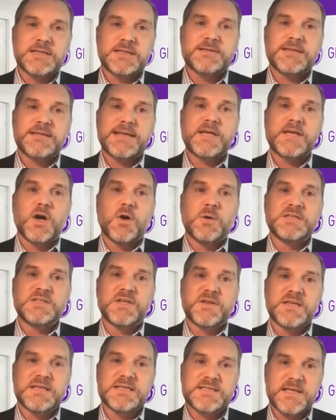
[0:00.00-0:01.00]
that they go into
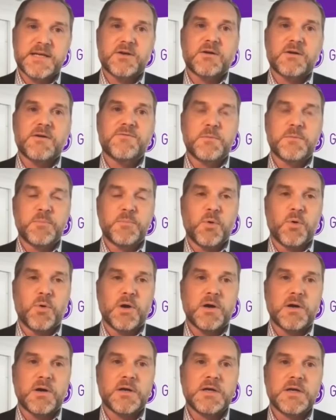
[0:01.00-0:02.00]
the center of the
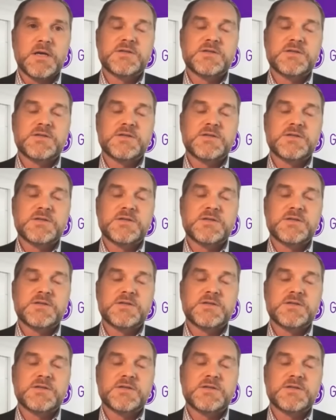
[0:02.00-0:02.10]
bore